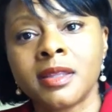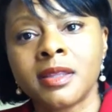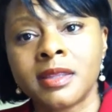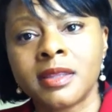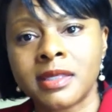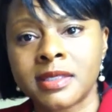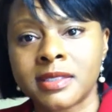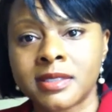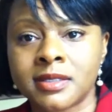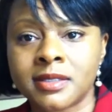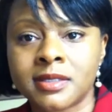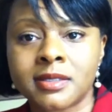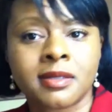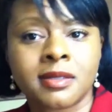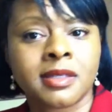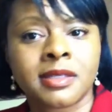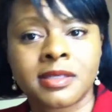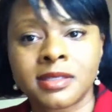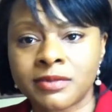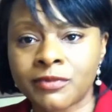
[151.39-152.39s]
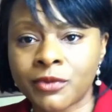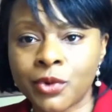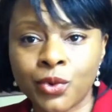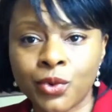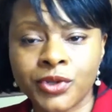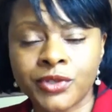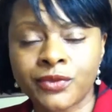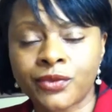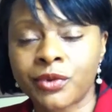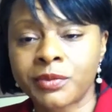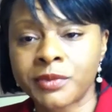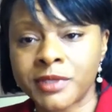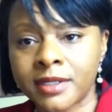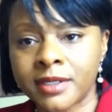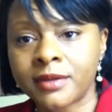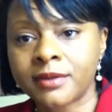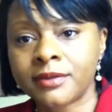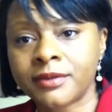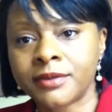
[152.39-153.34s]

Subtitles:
this course for himself.